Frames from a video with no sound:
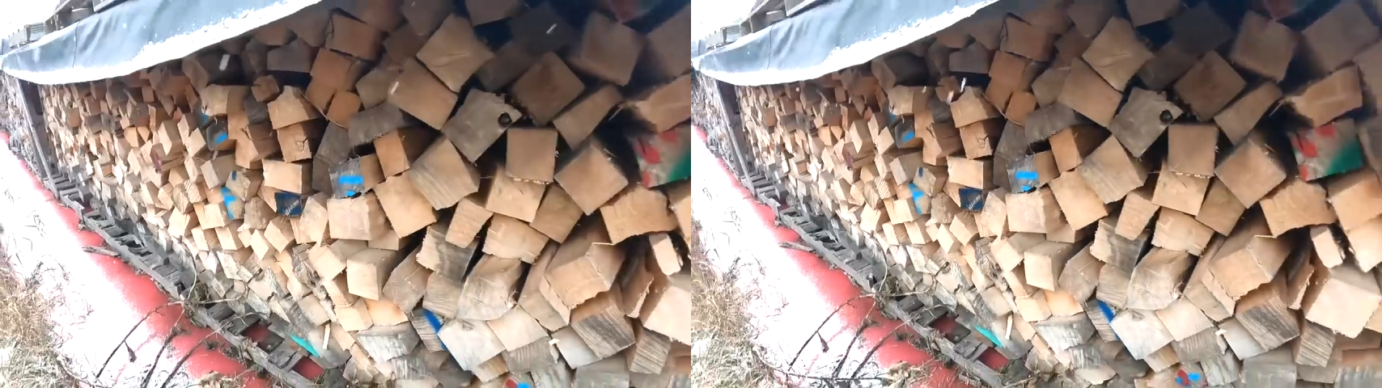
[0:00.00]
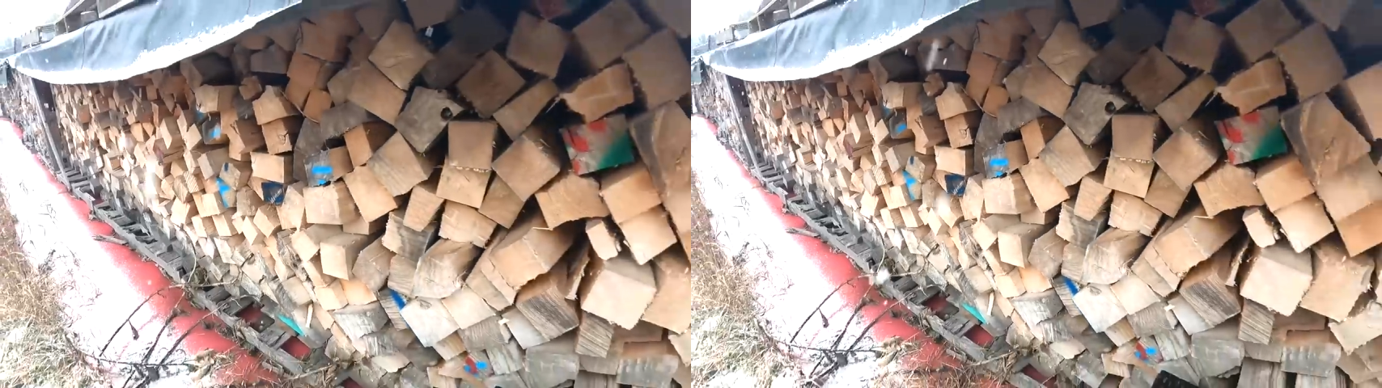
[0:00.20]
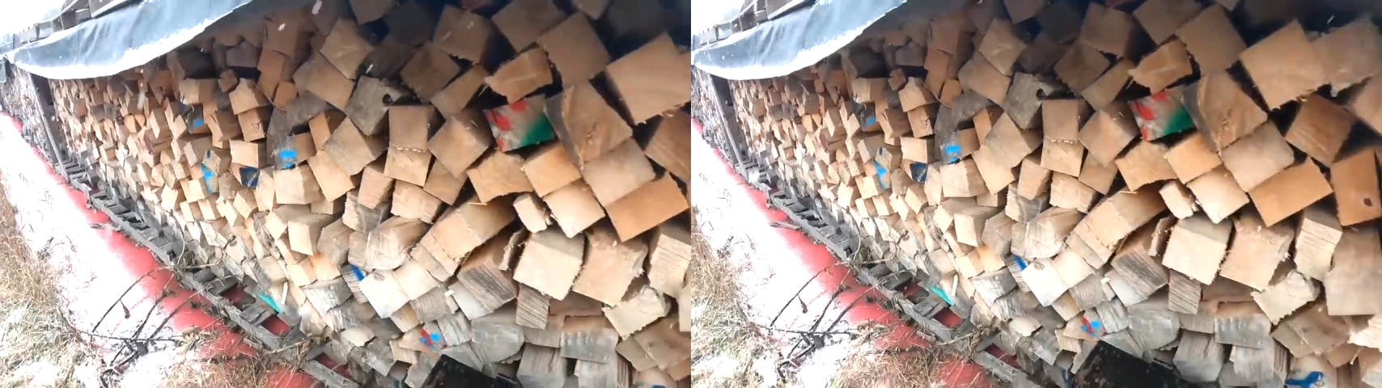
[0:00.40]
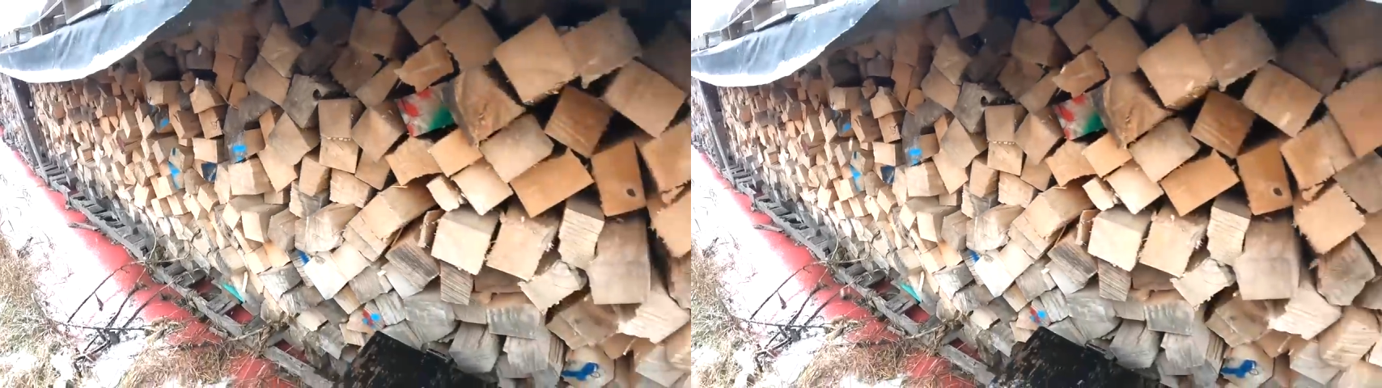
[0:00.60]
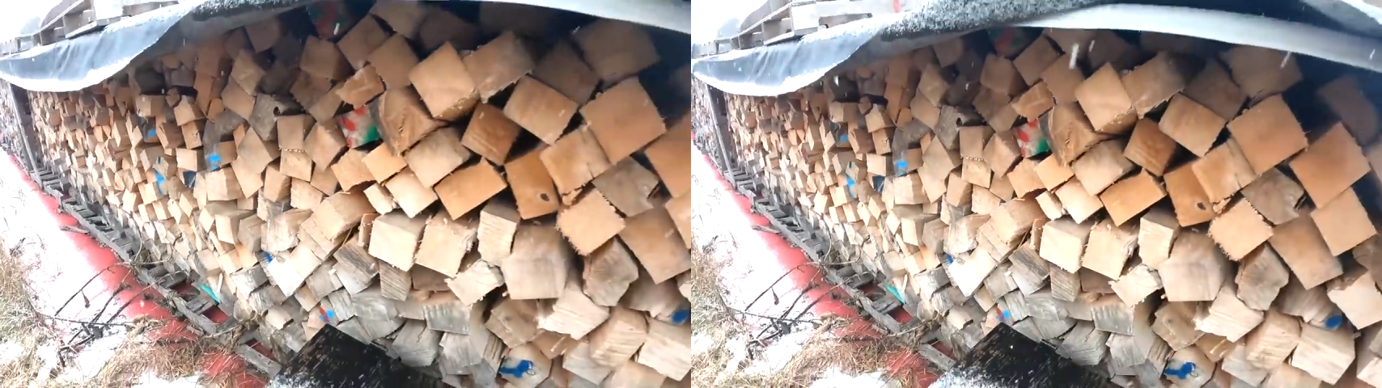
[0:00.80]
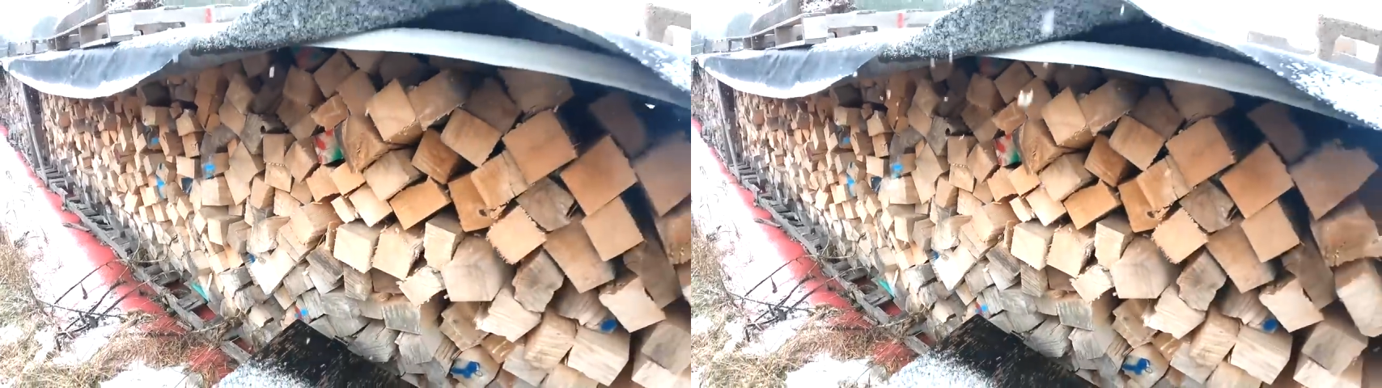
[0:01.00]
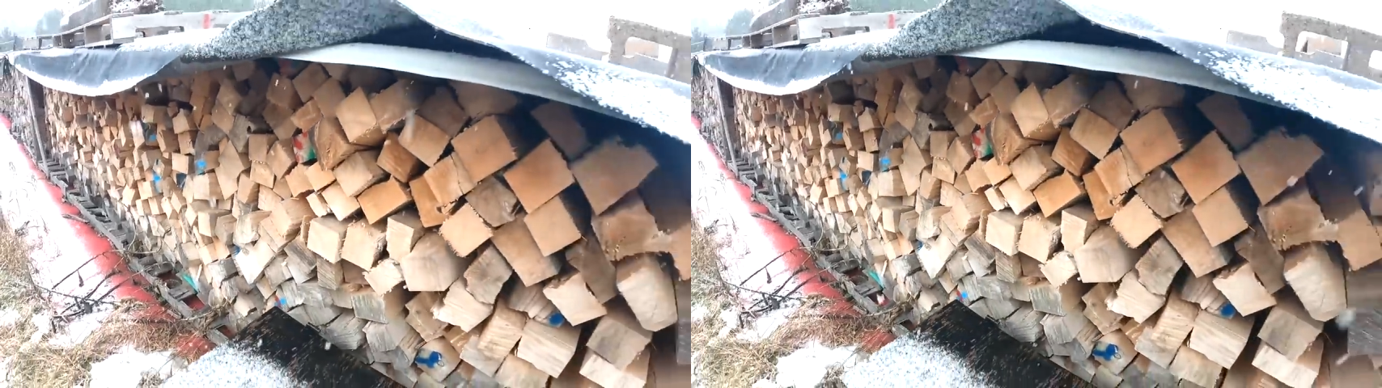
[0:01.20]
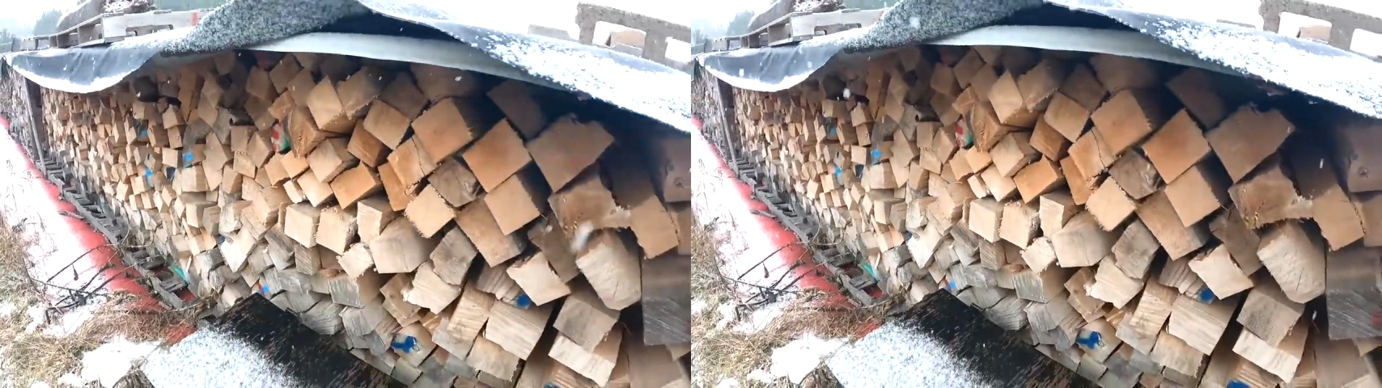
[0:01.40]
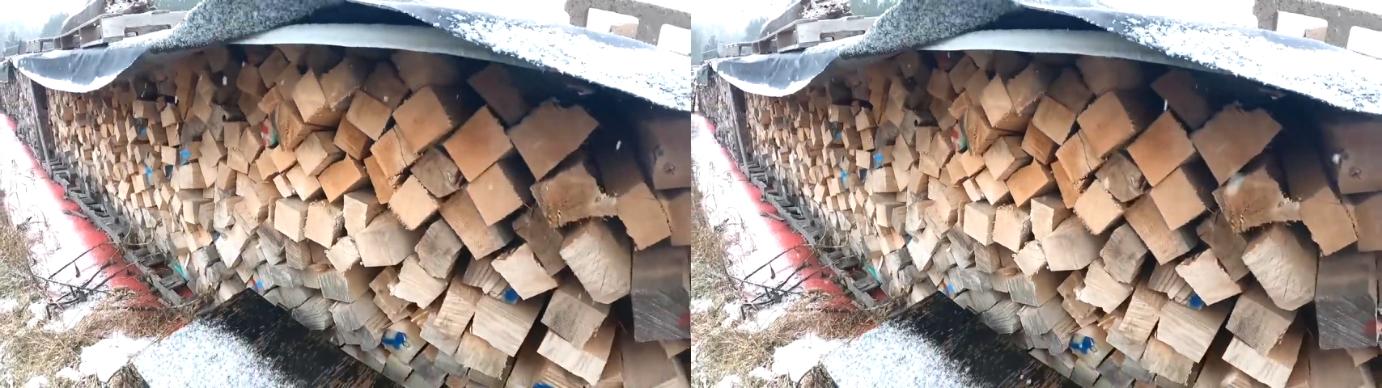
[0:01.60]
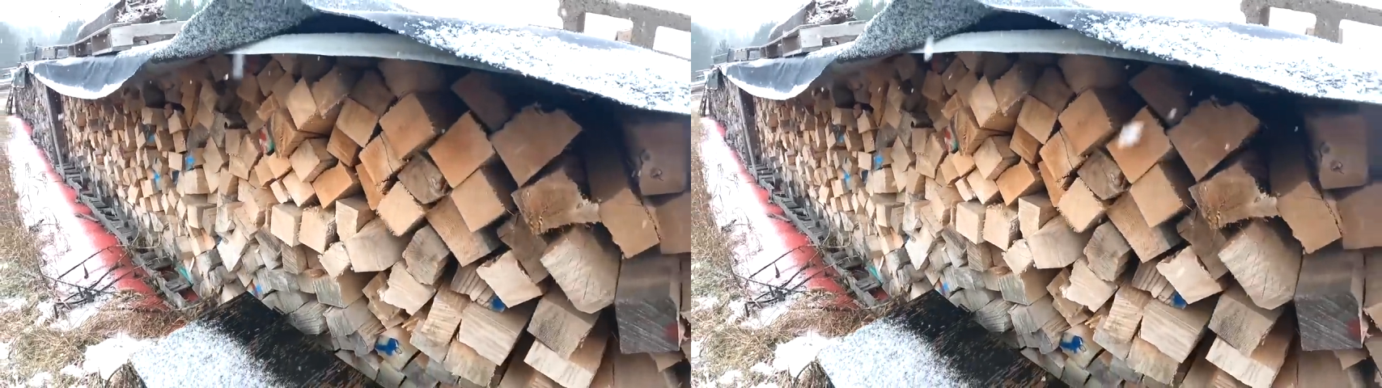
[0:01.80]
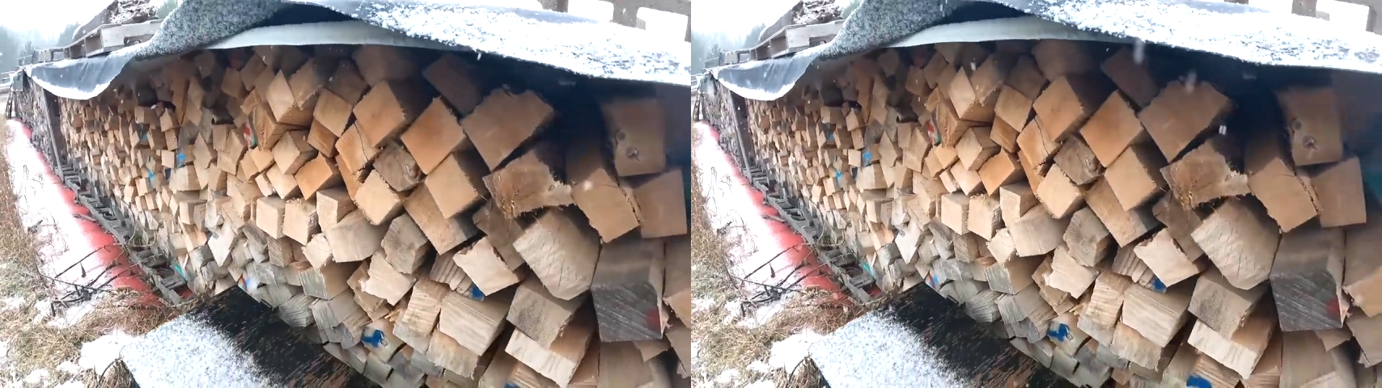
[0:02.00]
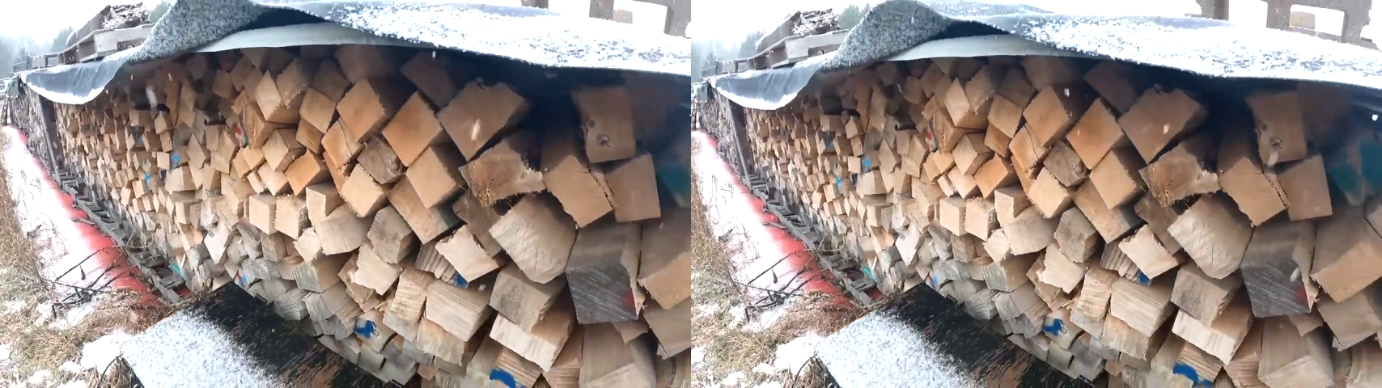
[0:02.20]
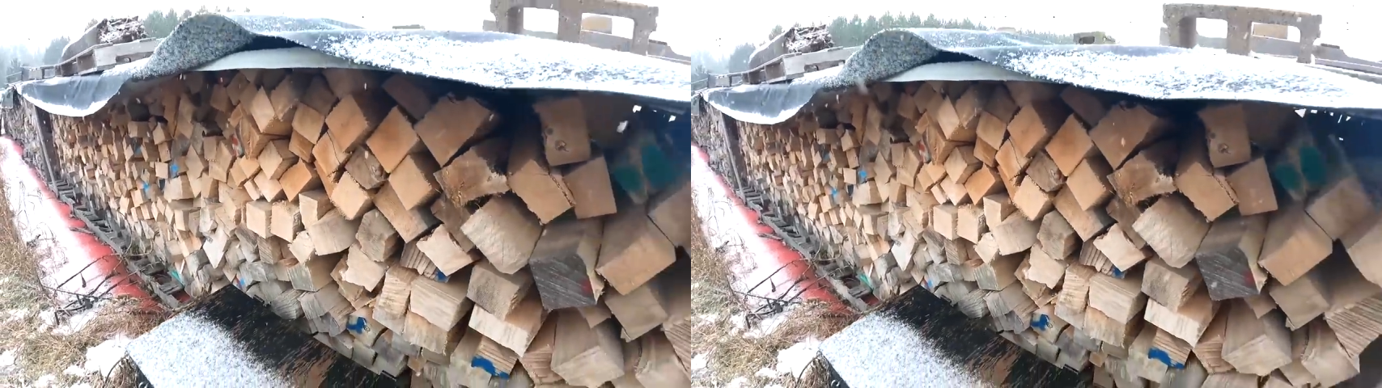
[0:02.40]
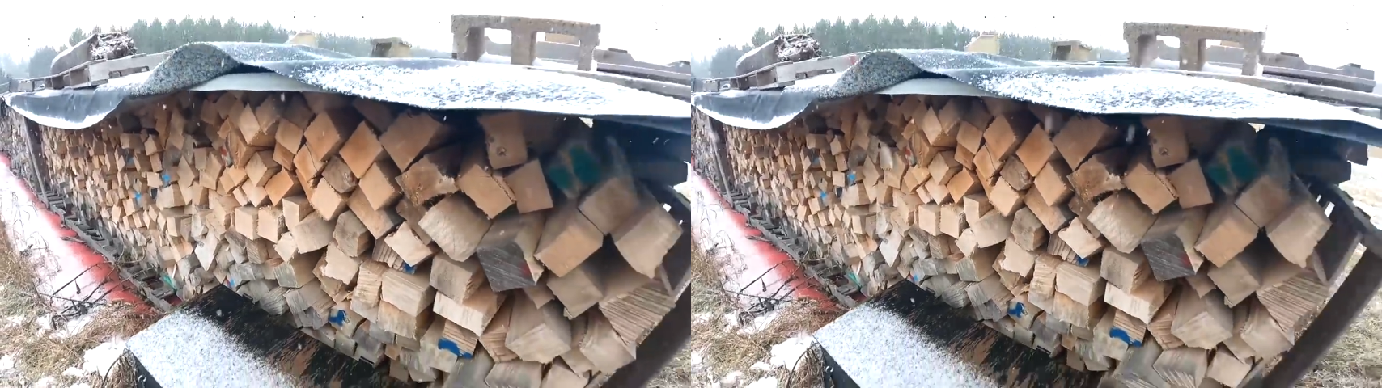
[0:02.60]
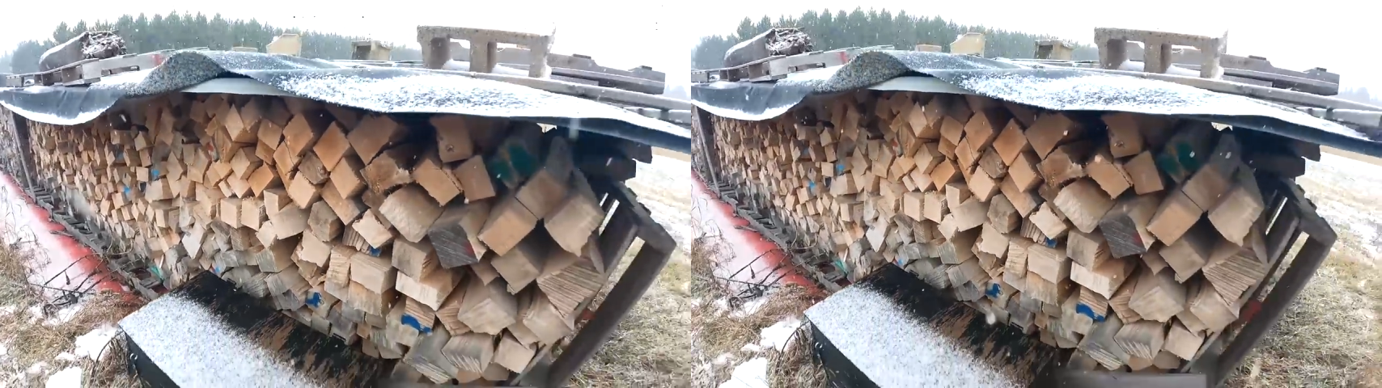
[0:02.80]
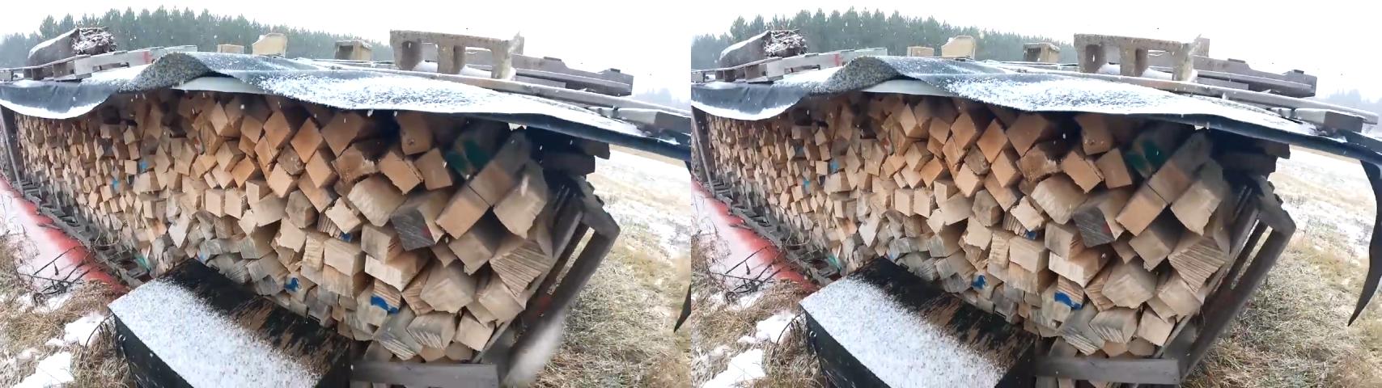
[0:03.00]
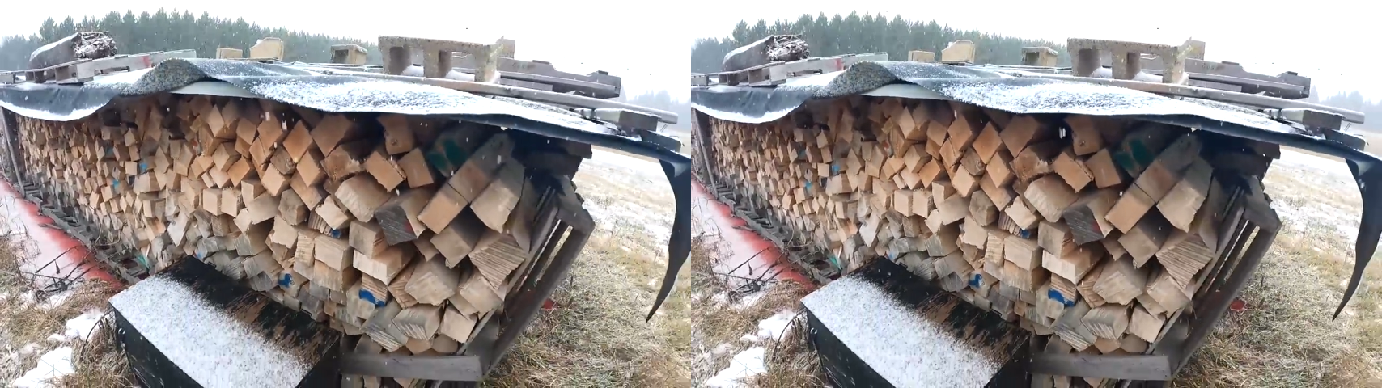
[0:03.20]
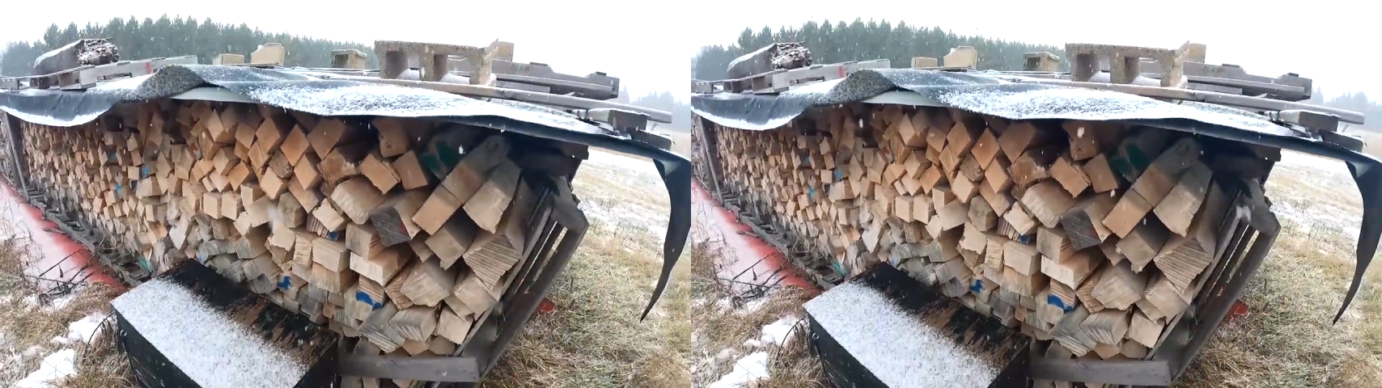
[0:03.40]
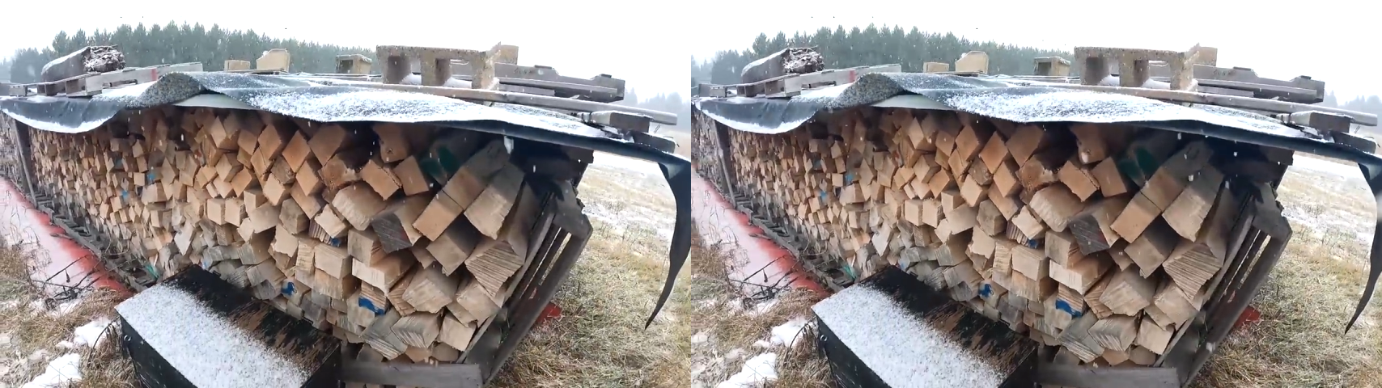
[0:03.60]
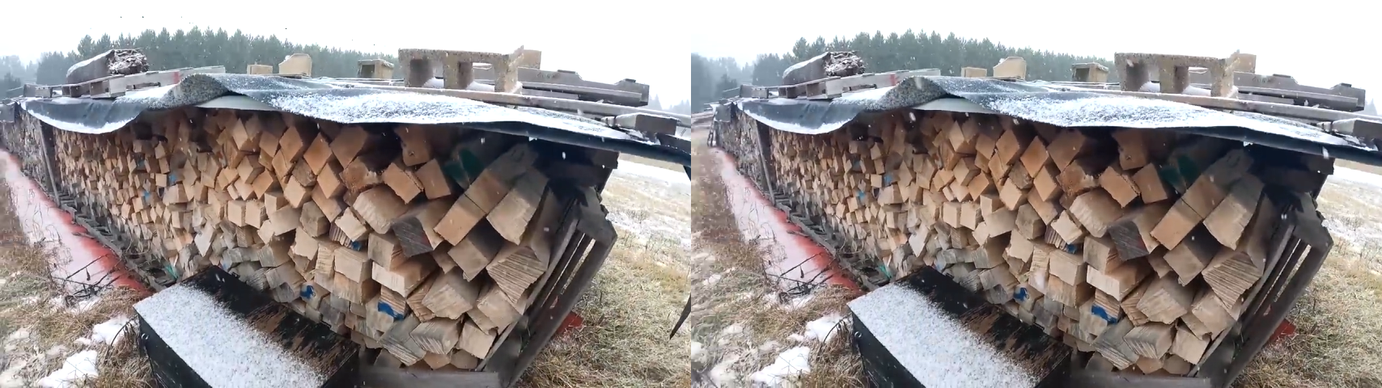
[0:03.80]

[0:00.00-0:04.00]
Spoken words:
No face is visible, so there are no lips to read.